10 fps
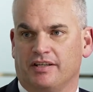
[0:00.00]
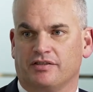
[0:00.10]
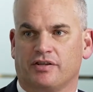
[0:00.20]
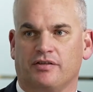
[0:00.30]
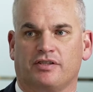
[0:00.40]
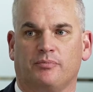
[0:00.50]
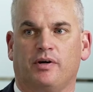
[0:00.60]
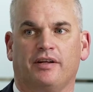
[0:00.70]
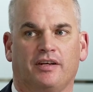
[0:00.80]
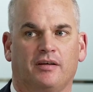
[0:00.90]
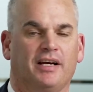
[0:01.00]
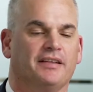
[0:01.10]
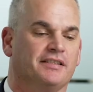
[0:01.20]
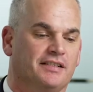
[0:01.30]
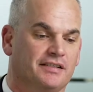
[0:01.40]
And so the simple way to think
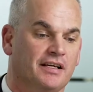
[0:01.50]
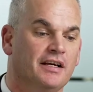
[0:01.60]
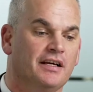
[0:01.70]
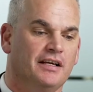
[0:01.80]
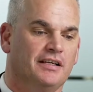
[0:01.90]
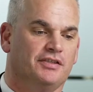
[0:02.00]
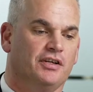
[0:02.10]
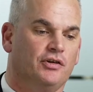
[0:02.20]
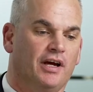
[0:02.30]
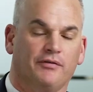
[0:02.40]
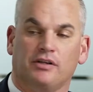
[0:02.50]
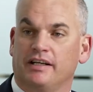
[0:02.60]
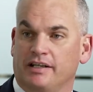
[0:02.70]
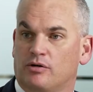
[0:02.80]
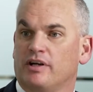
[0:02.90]
about this is that you have
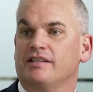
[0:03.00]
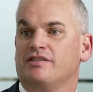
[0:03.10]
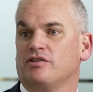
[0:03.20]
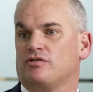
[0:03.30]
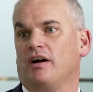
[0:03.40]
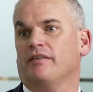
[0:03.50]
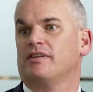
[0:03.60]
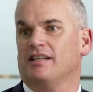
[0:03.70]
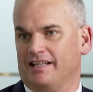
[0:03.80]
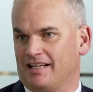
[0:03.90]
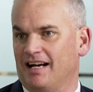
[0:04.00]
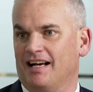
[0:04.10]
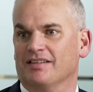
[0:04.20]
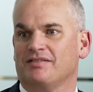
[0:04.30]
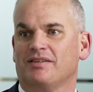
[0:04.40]
clean grids that drive clean
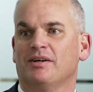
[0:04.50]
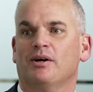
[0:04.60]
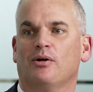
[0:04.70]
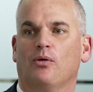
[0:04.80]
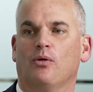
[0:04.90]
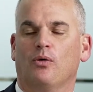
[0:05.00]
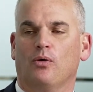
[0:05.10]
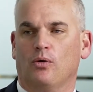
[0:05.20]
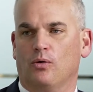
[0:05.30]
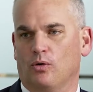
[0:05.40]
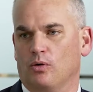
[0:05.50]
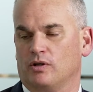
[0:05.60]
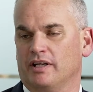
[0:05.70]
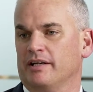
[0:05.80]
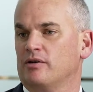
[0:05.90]
cars or
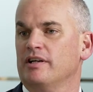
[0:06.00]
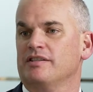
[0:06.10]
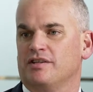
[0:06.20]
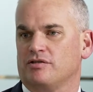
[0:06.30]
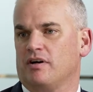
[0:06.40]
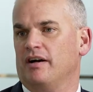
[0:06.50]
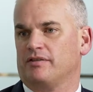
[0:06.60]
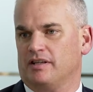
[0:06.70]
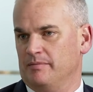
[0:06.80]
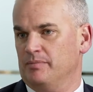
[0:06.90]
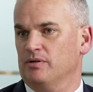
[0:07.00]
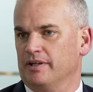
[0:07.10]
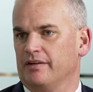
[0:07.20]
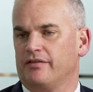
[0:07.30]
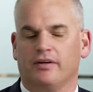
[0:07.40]
clean grids that drive clean
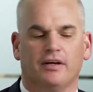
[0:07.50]
buildings.